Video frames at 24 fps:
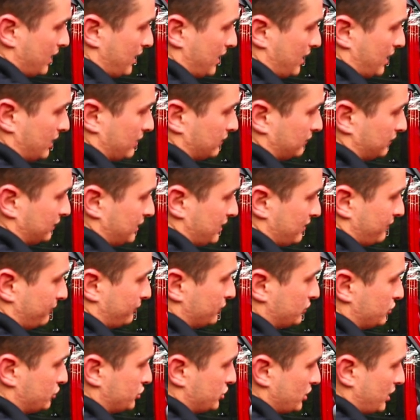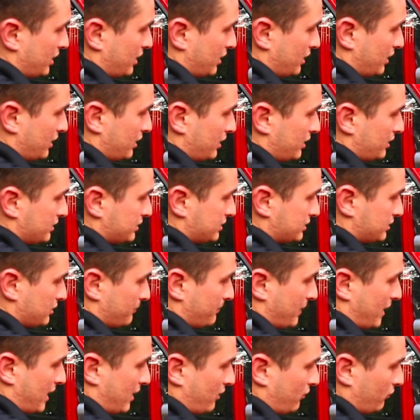and leave just
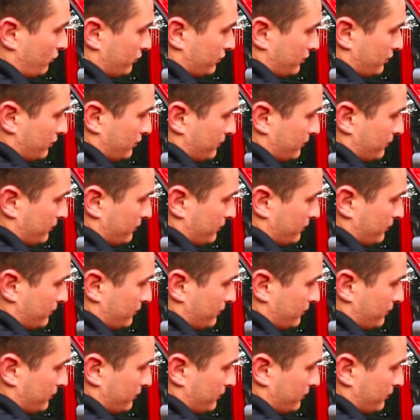about